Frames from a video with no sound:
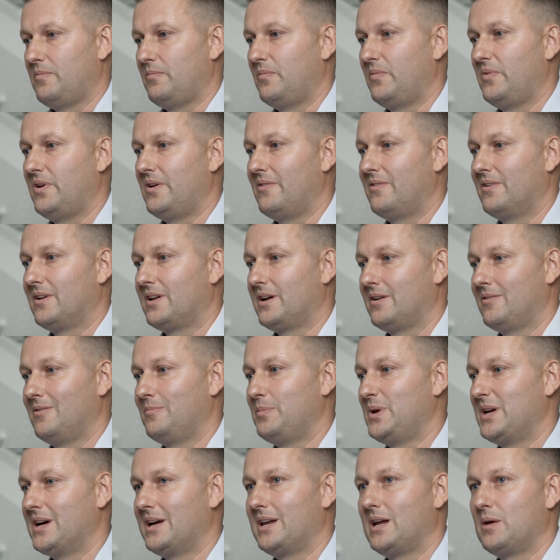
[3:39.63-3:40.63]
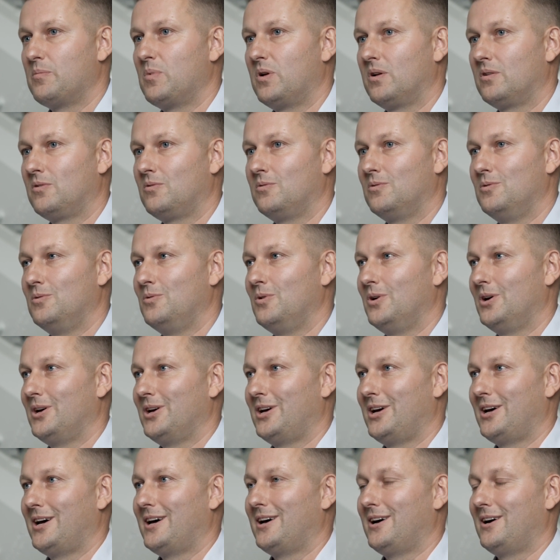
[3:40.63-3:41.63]
we will be able to
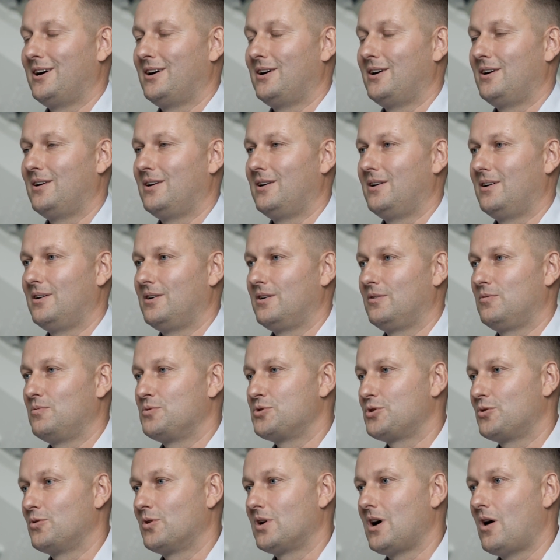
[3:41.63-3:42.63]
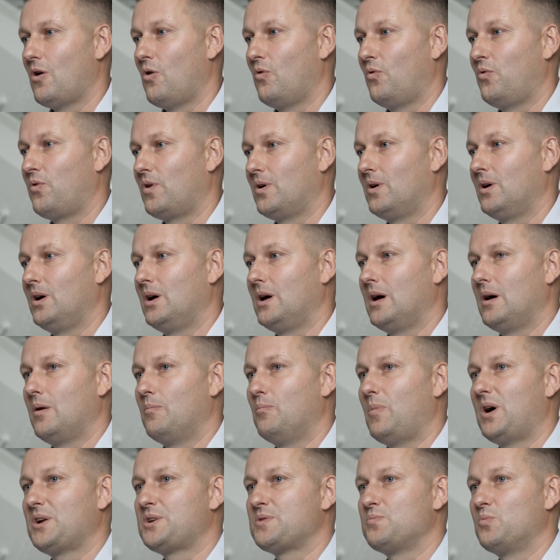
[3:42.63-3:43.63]
ŠKODA offer
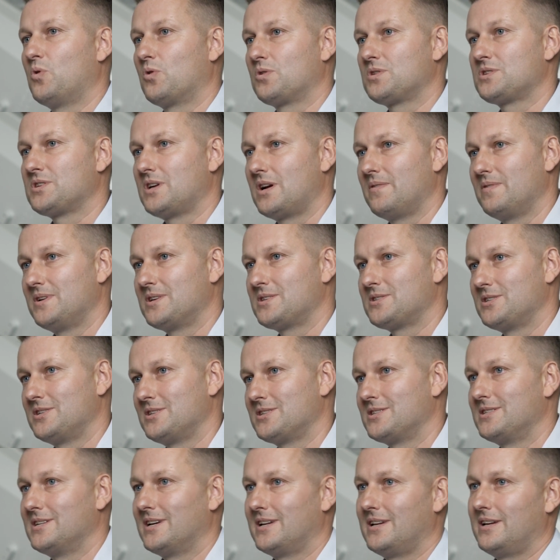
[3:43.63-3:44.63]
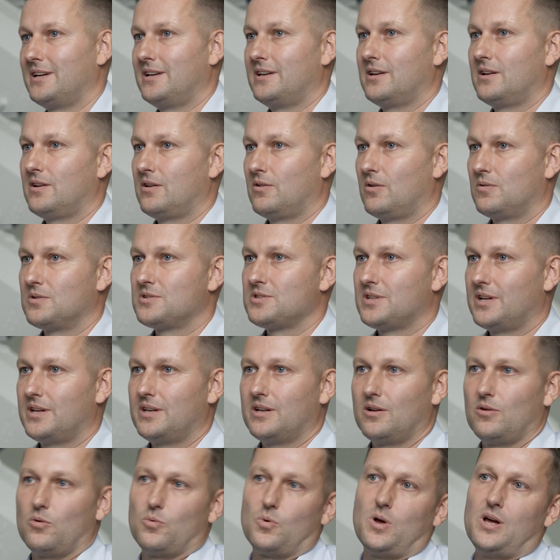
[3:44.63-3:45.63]
much more services than in
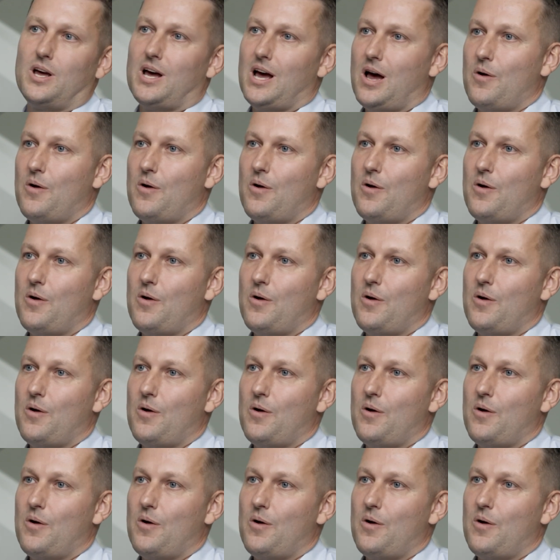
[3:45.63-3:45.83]
non-standalone.